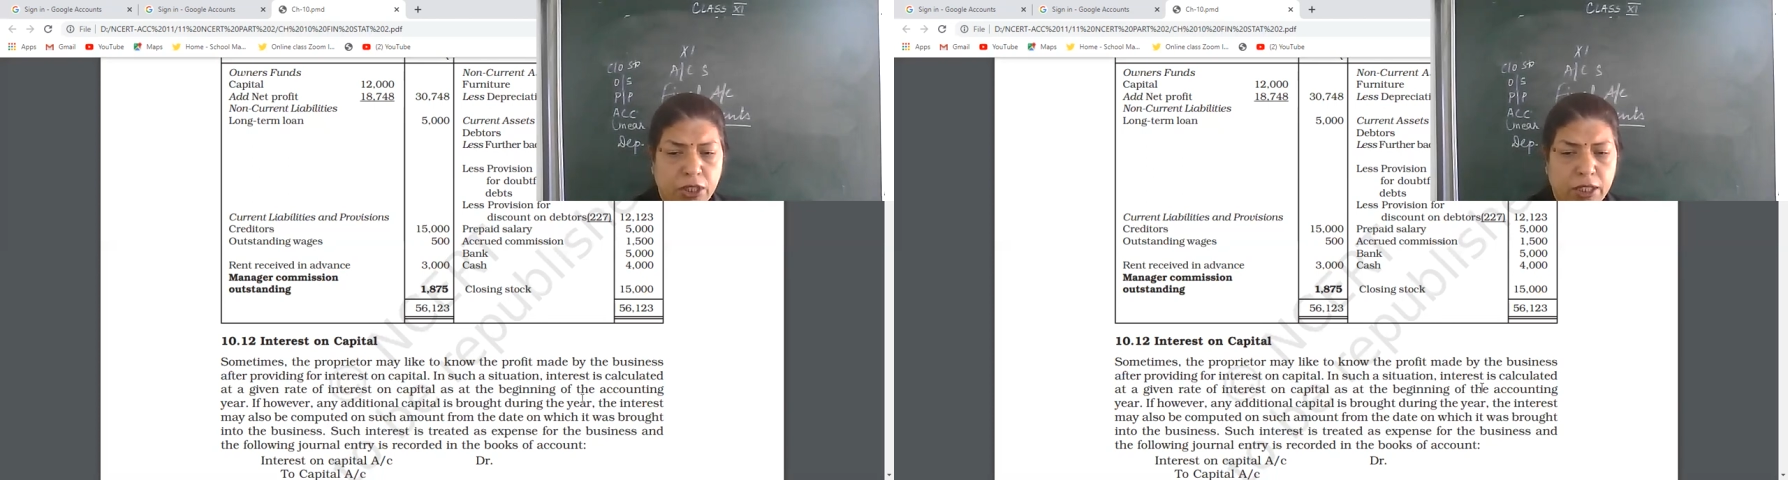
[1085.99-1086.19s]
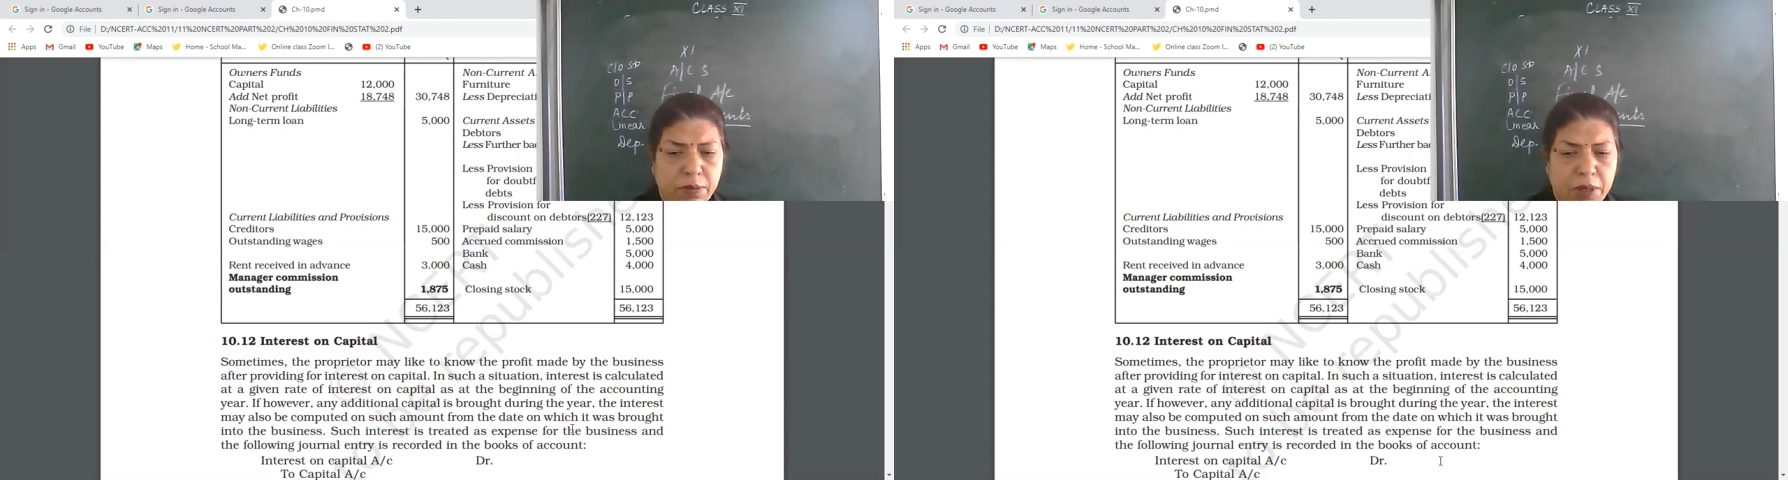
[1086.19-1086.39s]

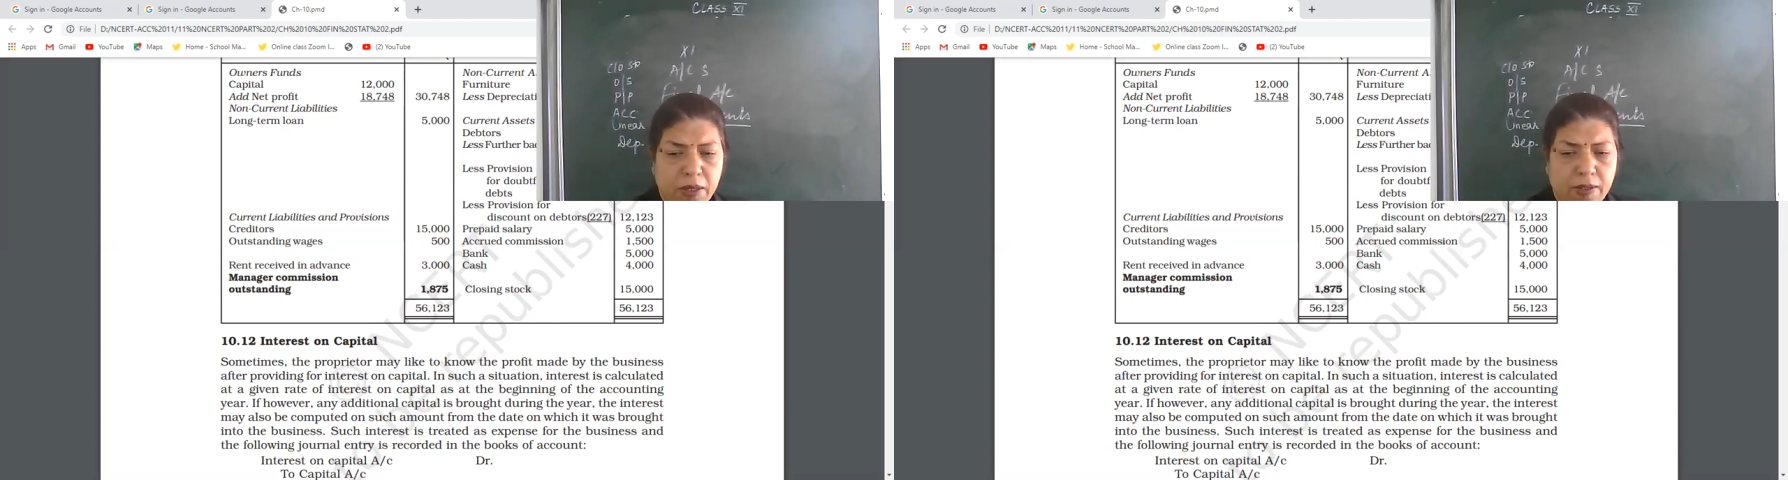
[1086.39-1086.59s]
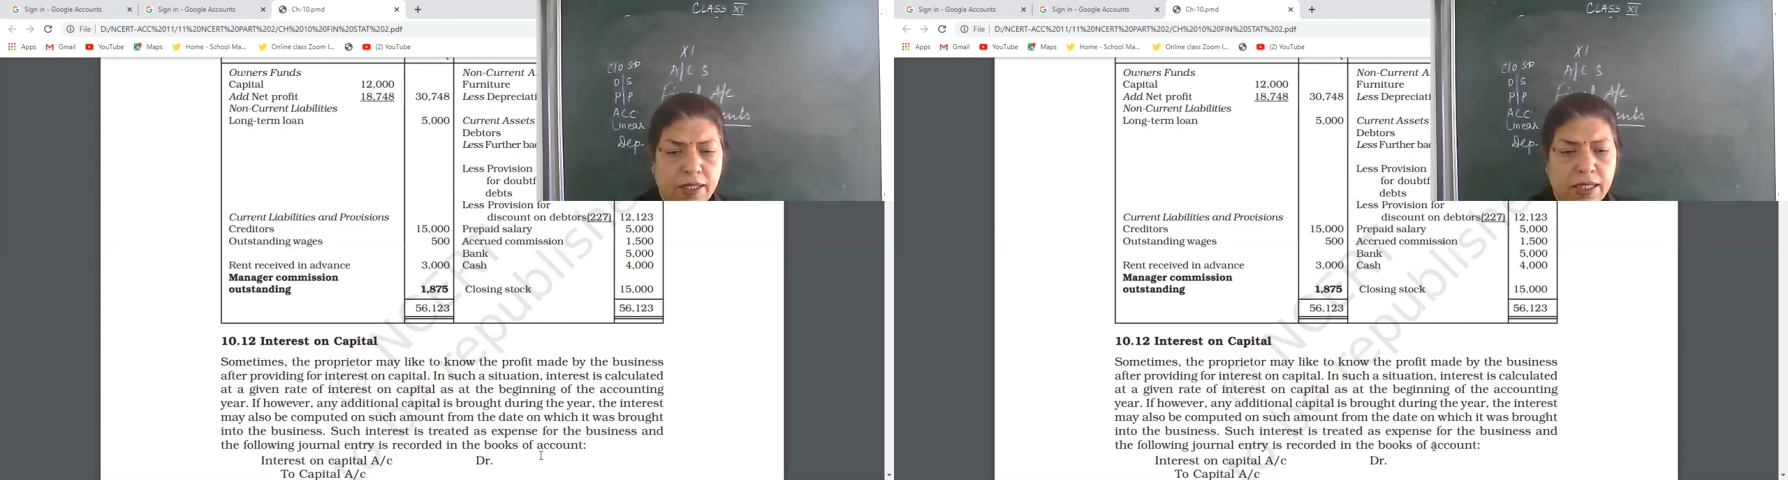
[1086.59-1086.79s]
the
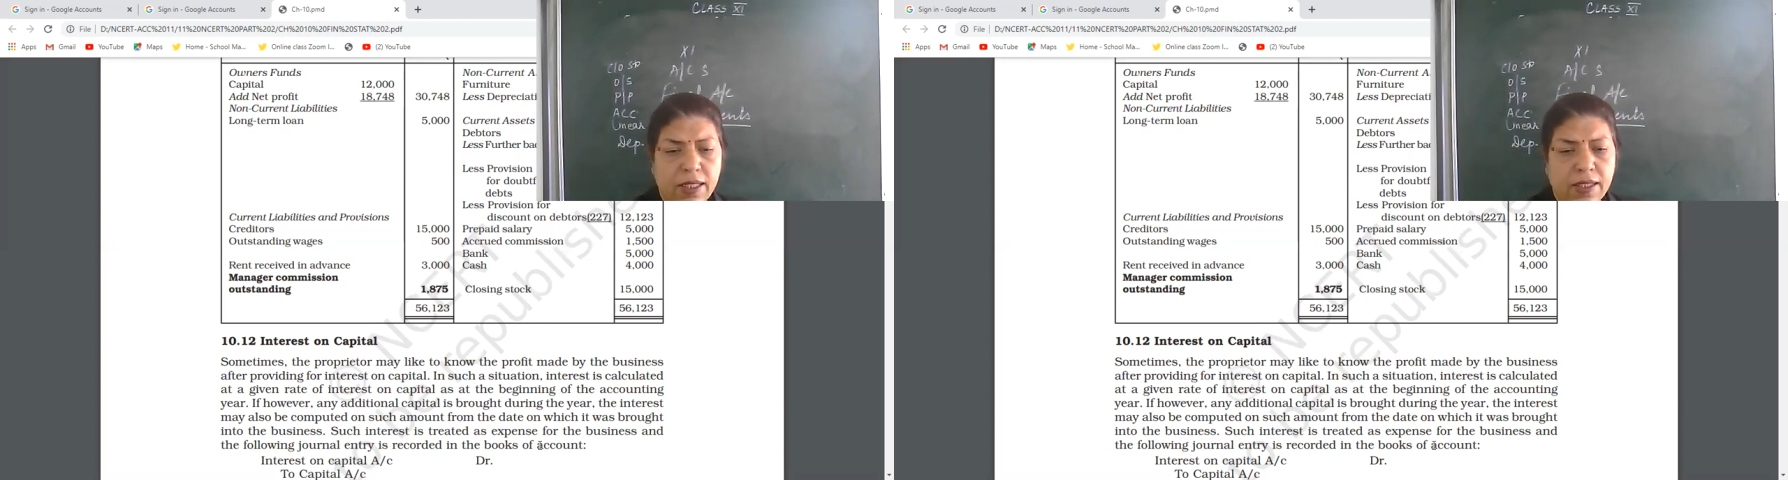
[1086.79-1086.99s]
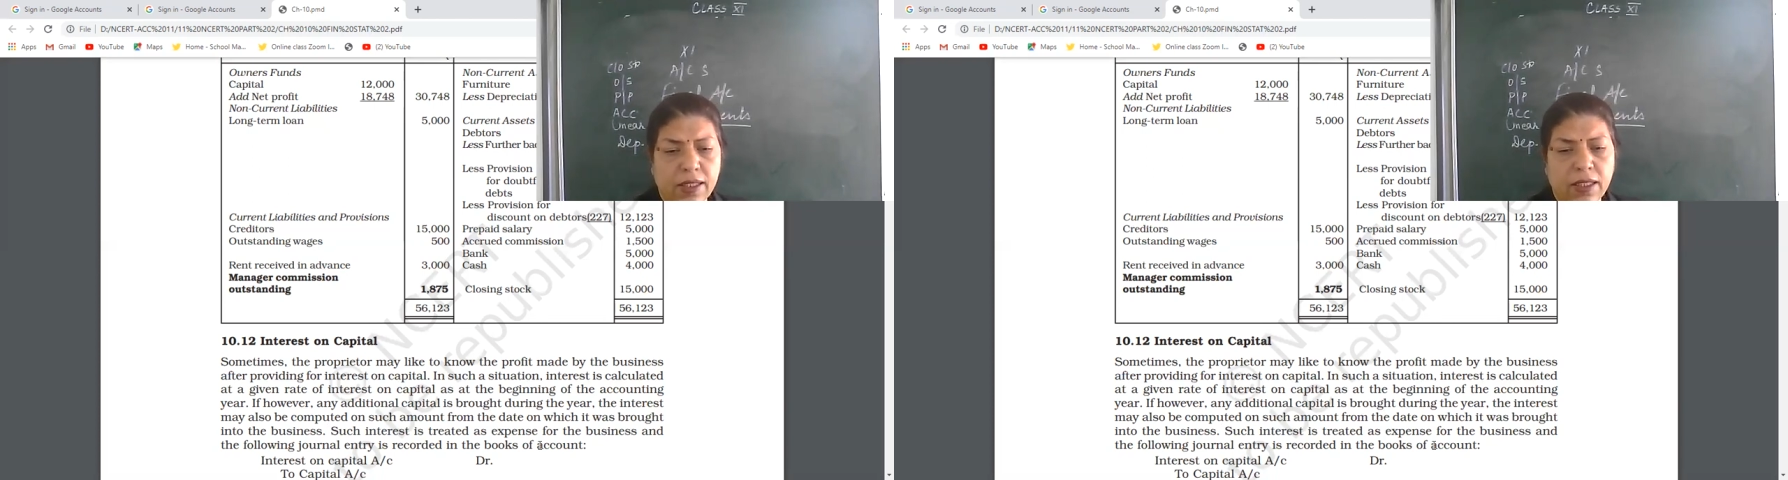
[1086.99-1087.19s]

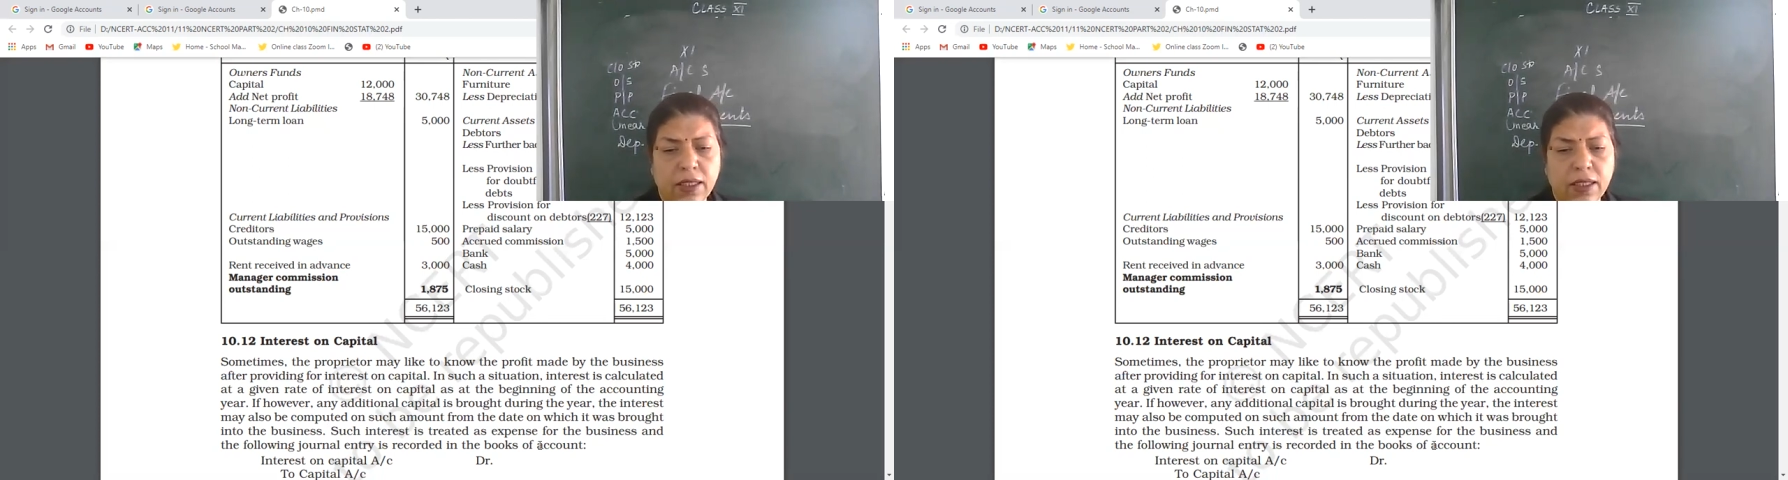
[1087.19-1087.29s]
business,